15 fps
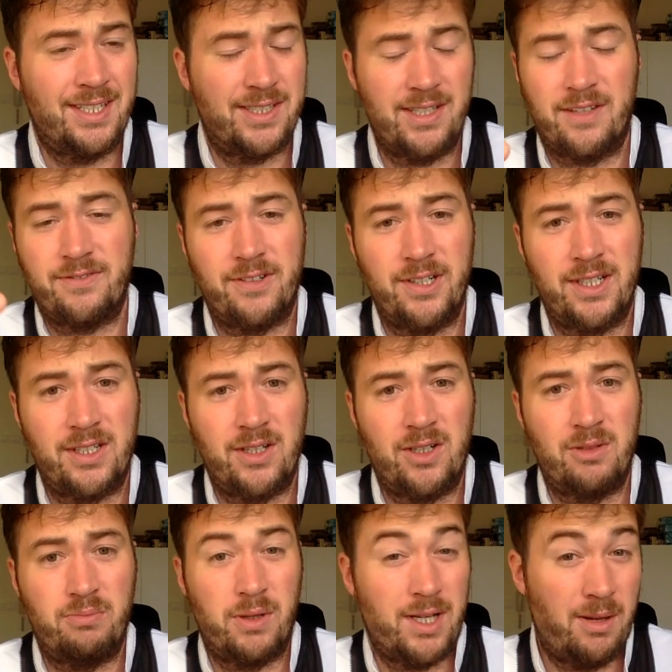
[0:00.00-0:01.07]
It's not very
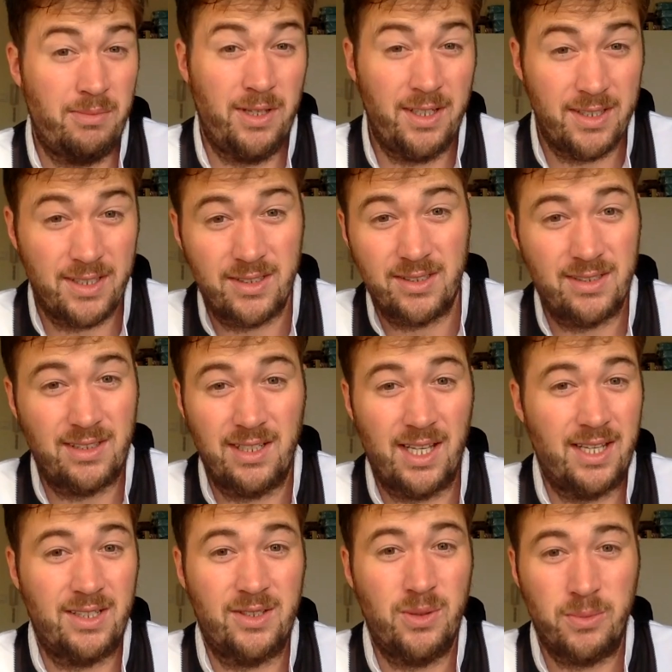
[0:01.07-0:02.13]
good, but I'm learning.
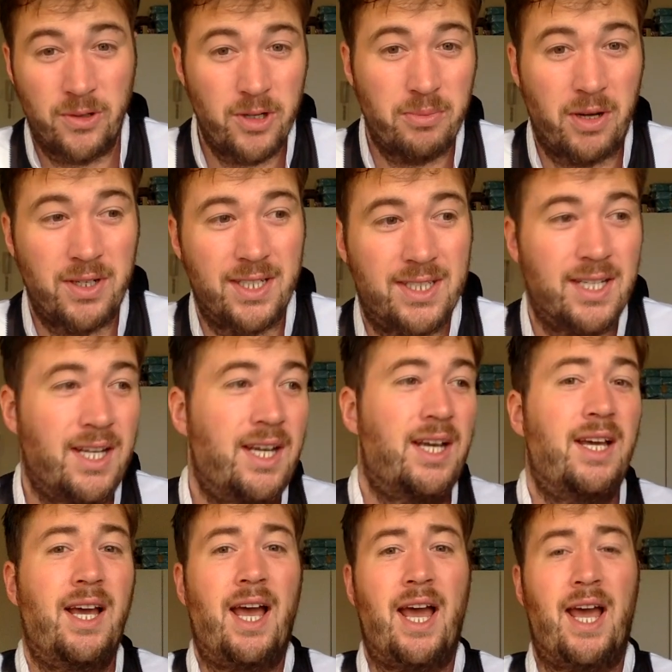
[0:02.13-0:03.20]
Like, don't worry about it.
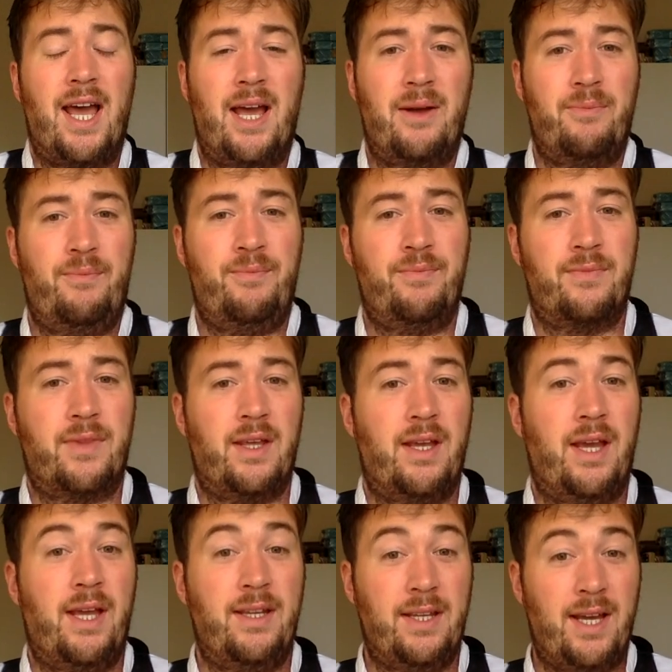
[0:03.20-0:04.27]
Um,
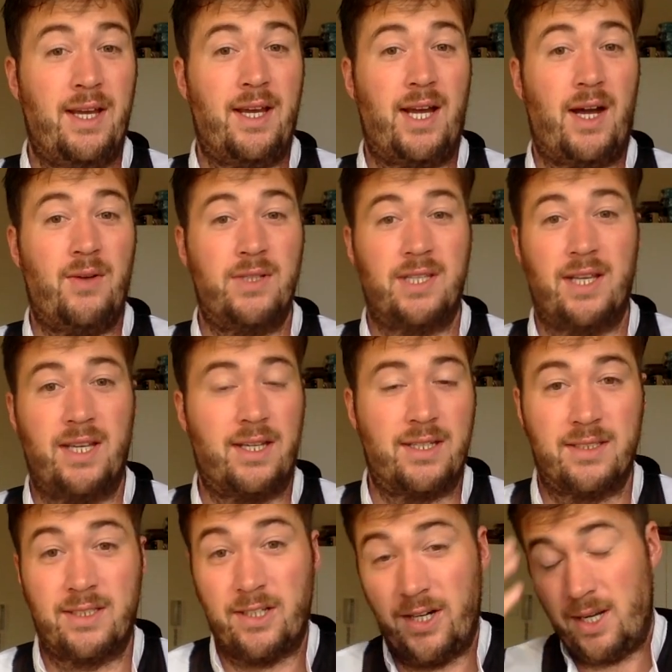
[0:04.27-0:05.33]
and yeah, I was
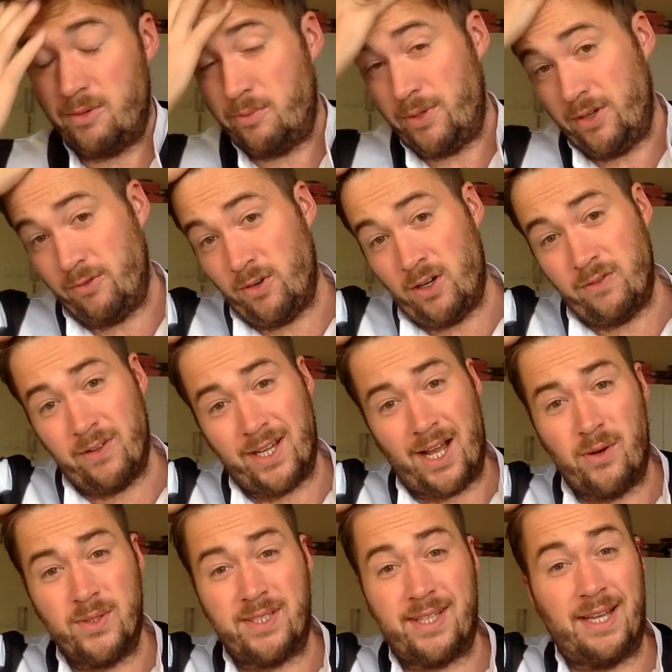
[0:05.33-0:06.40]
like, sorry, I'm a bit rough. Like
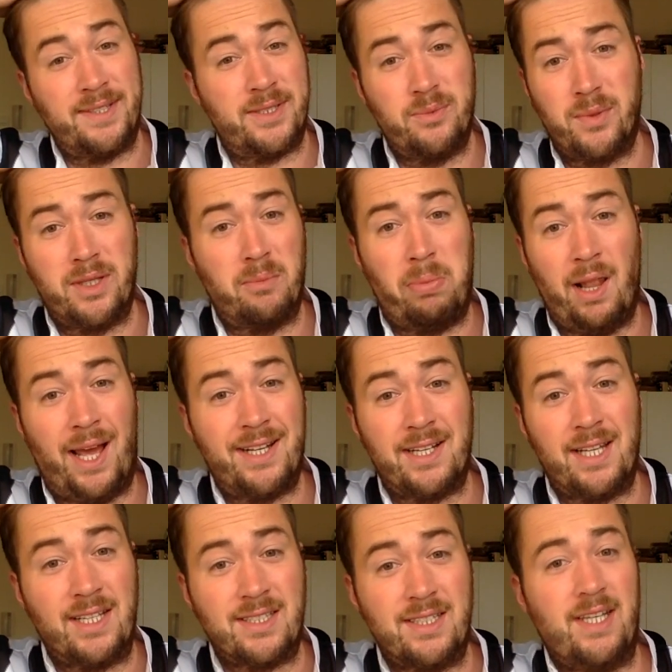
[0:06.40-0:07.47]
I was dancing with a plant
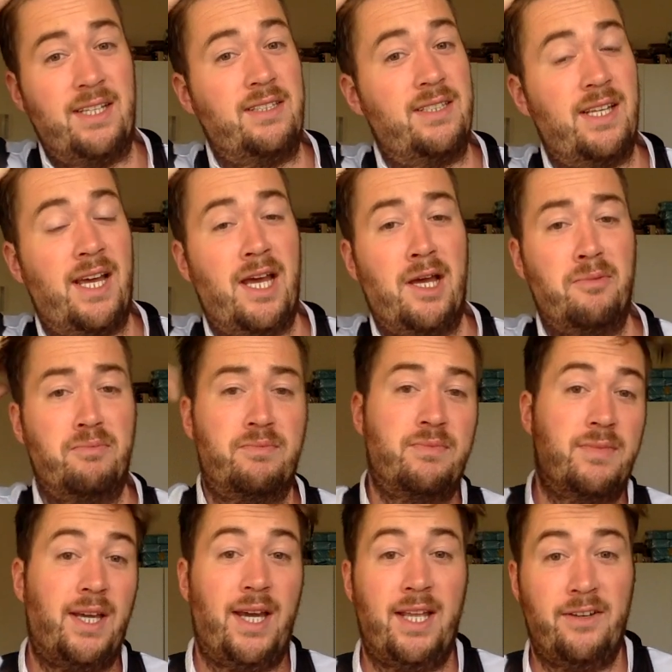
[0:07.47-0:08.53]
last night. Um,
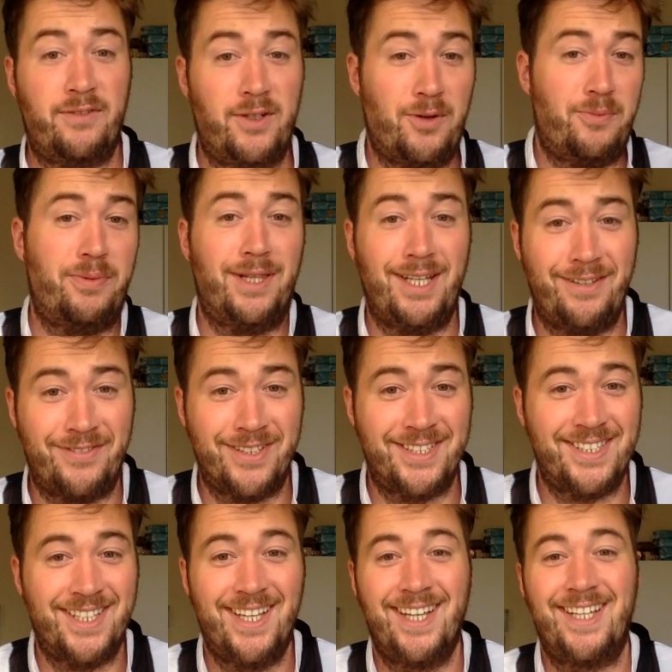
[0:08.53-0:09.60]
and if you don't believe
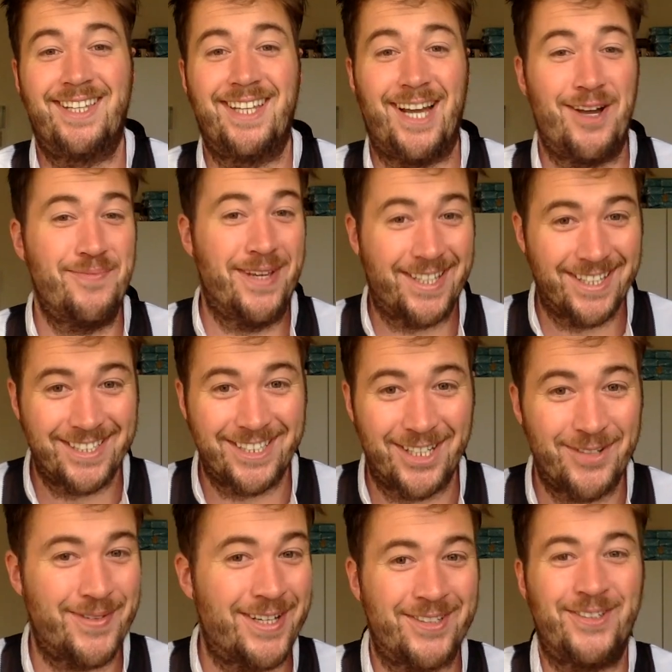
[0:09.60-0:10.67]
this, you think I make this shit
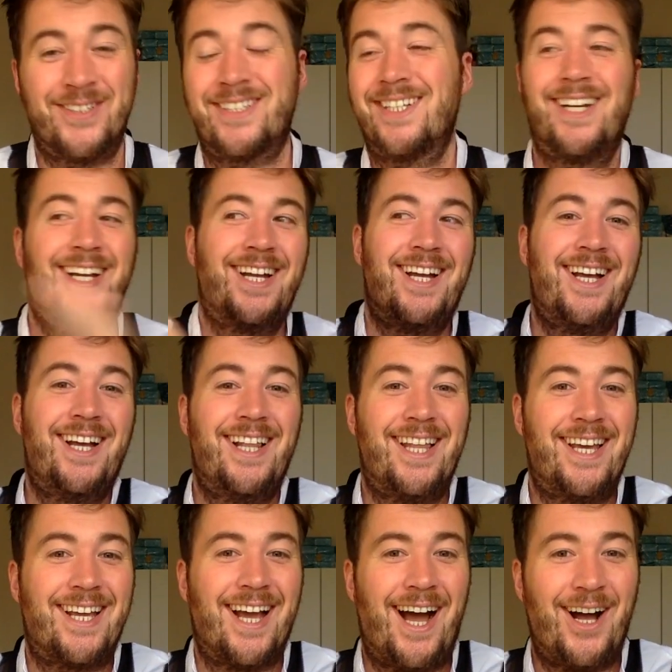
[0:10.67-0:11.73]
up. I don't.
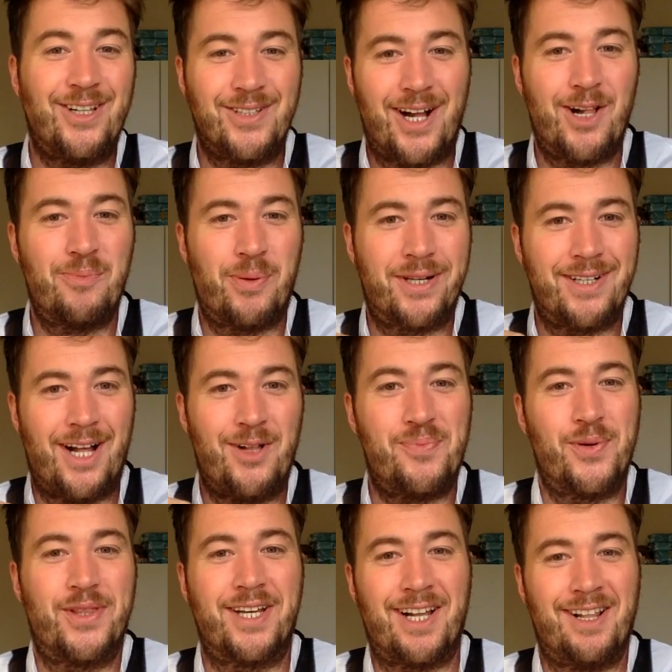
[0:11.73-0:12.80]
Like I'll I'll put I'll
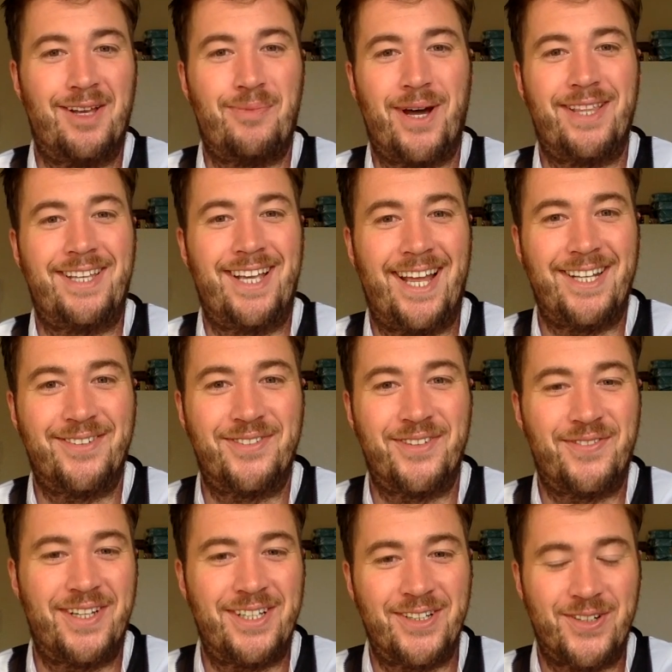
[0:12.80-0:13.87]
put the clip at the end of the
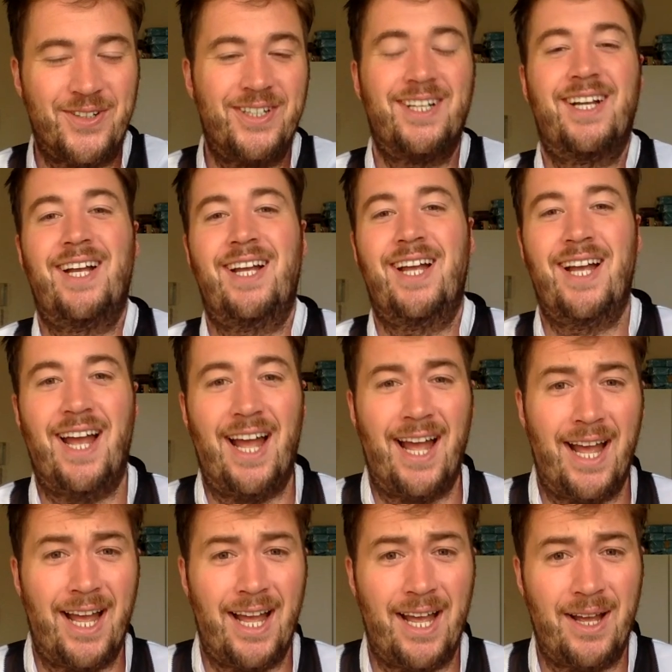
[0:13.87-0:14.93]
video.
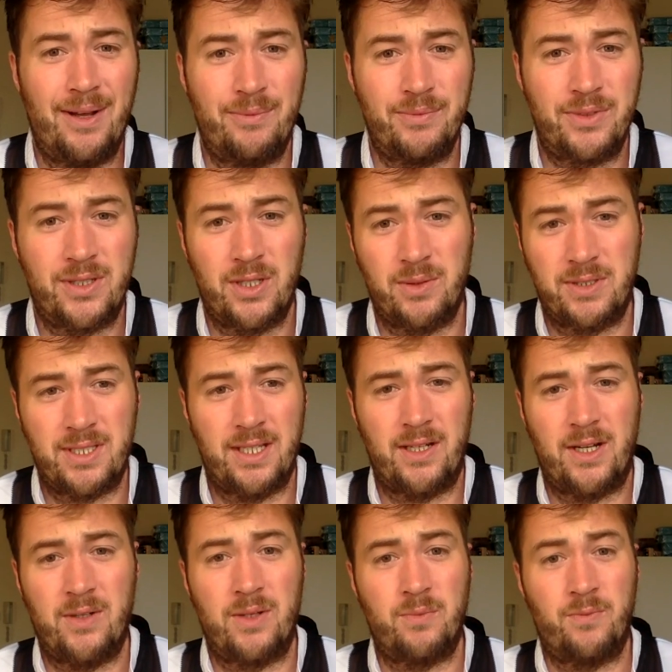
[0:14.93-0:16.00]
Um, to you
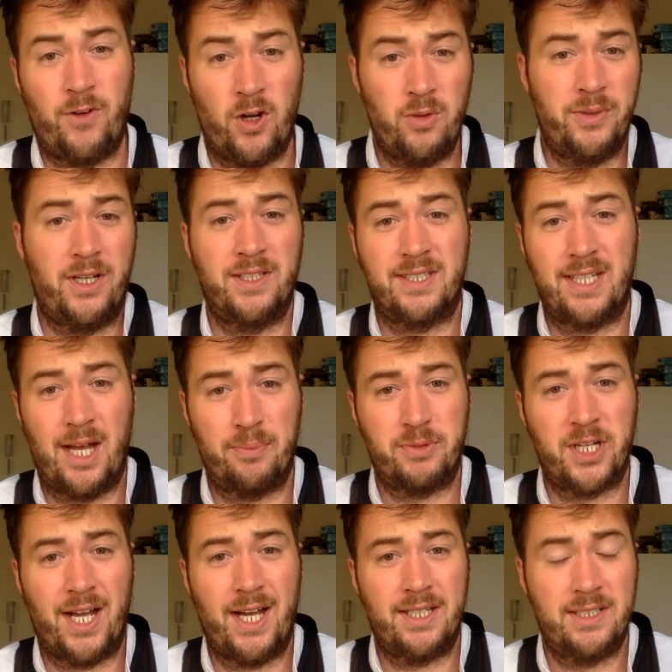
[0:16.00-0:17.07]
know, Follow me on
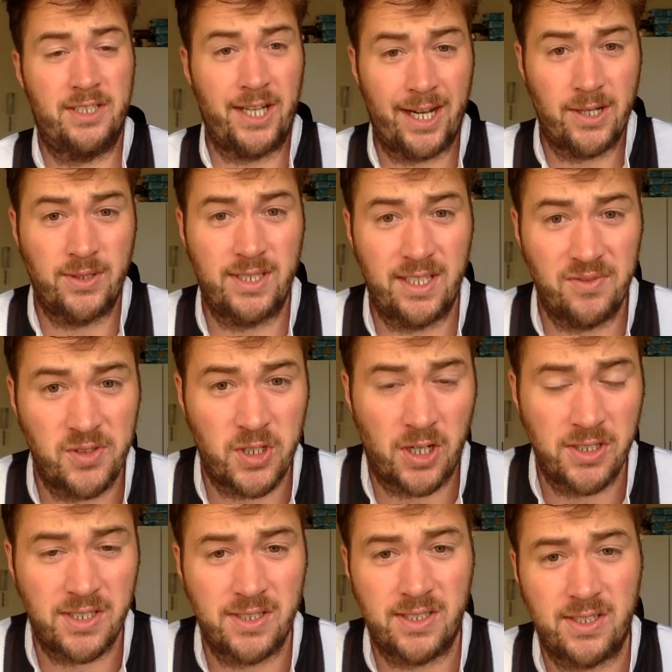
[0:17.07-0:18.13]
Snapchat. Check out
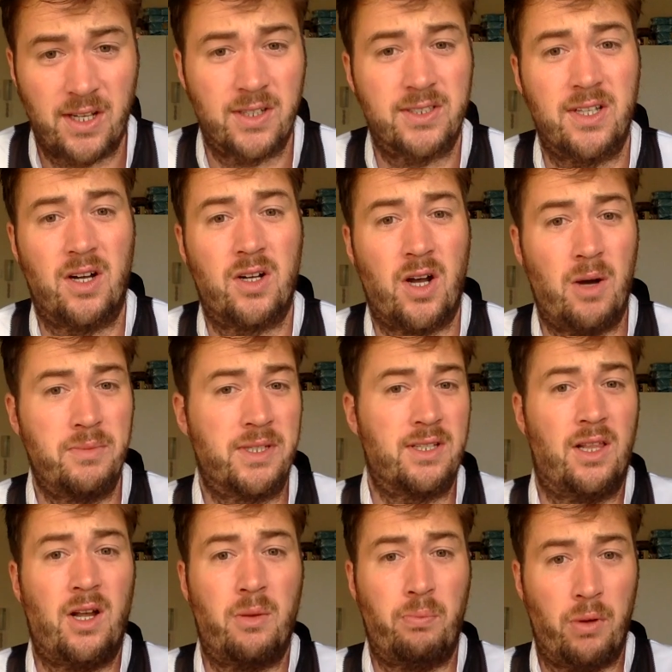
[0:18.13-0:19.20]
StephenJohnsonStocks.com. There's a
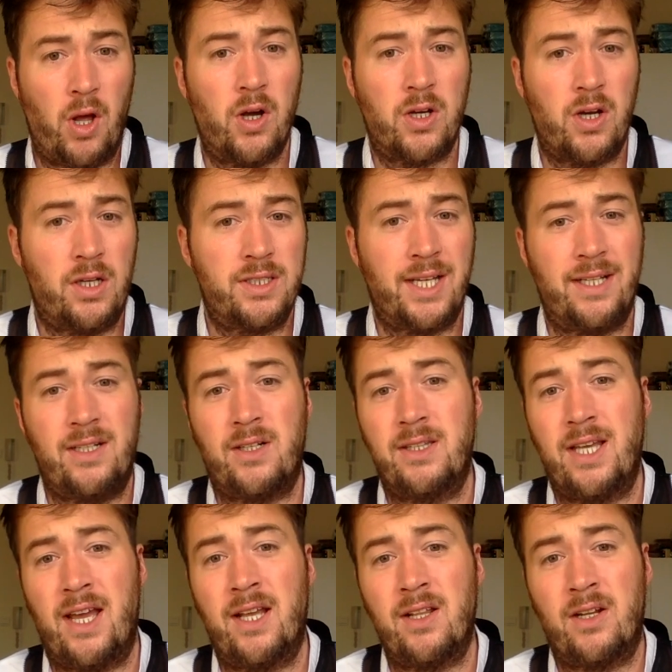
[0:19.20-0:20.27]
lot of blog content on
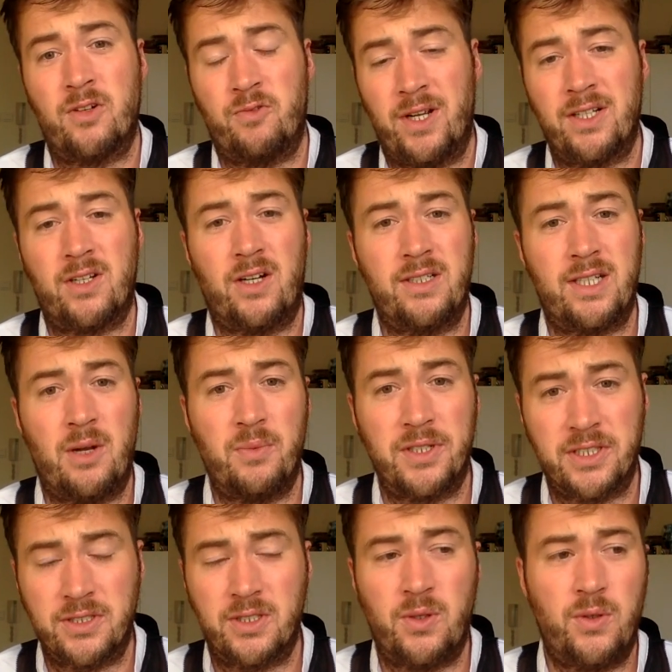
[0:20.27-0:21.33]
there, a lot of written content,
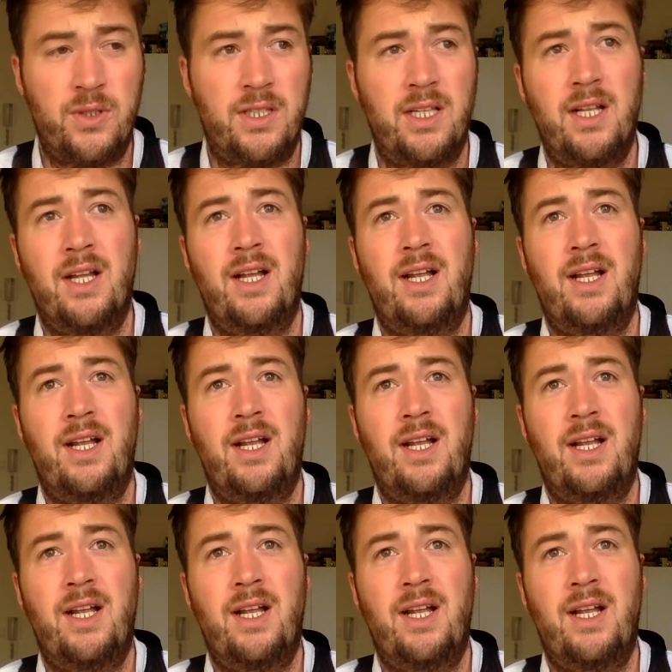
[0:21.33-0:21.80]
which is cool.